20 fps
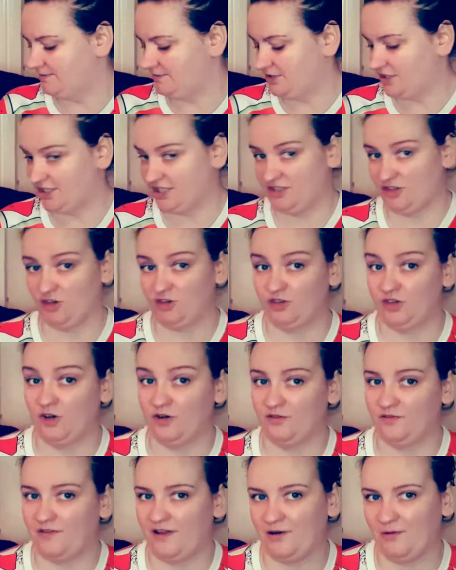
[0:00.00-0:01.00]
Just don't know
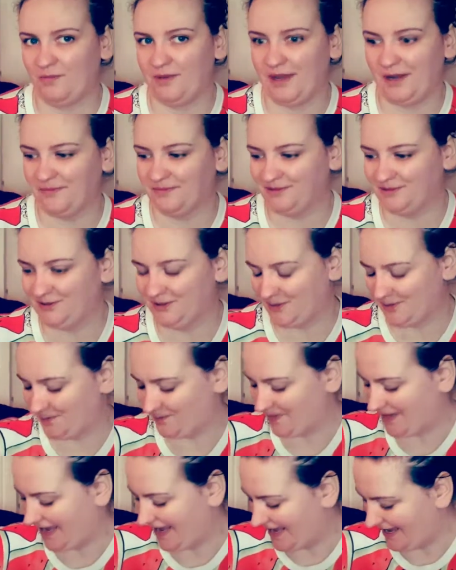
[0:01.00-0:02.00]
if I'll be able to.
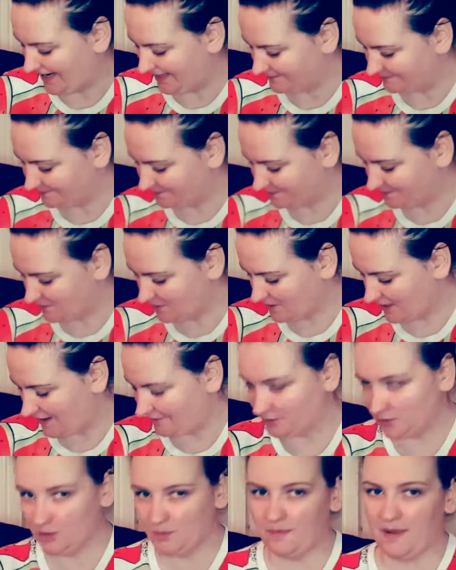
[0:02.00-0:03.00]
So I
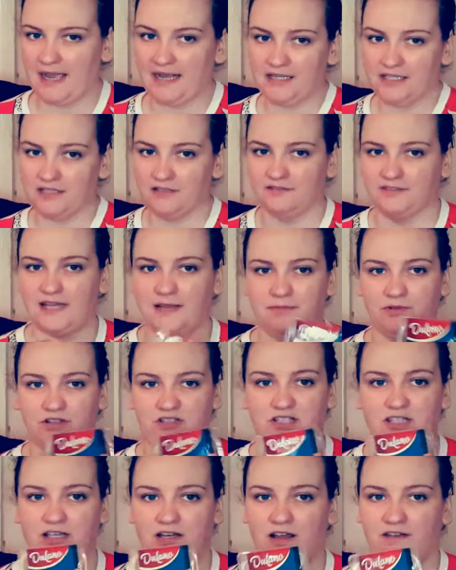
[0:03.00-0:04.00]
have 2 packs of them
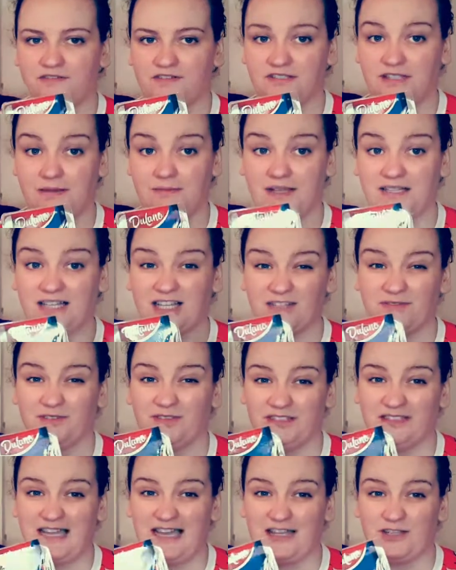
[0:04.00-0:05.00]
because he loves them, and that's for
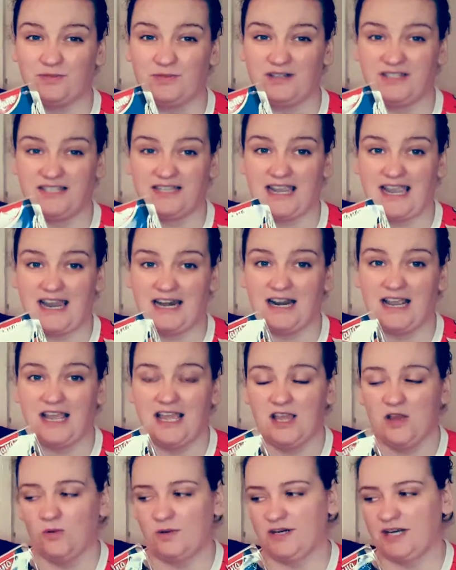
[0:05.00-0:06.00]
the days, once again,
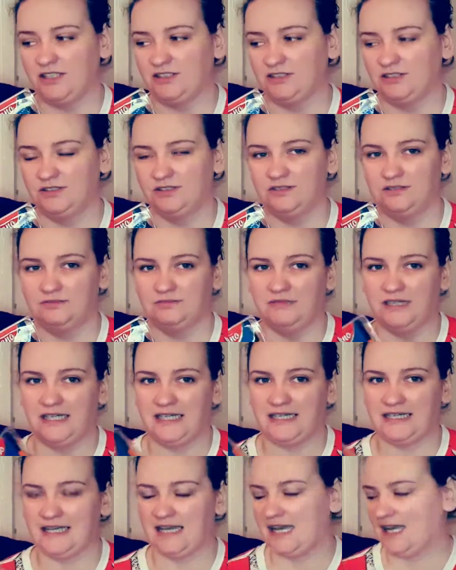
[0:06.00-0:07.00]

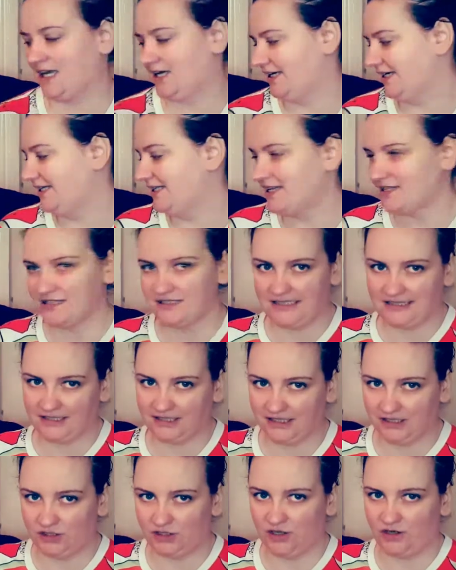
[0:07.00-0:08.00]
when he doesn't eat
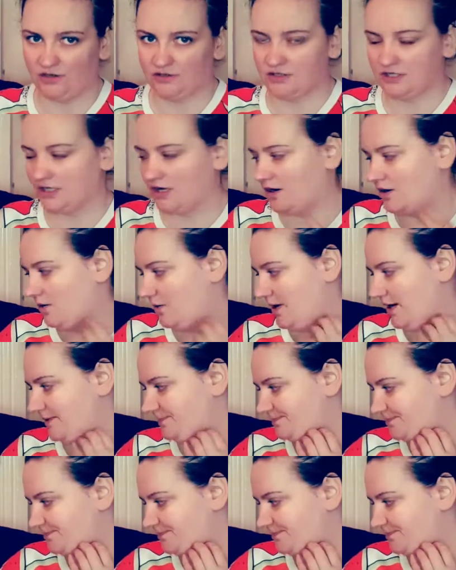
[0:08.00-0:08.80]
keto. So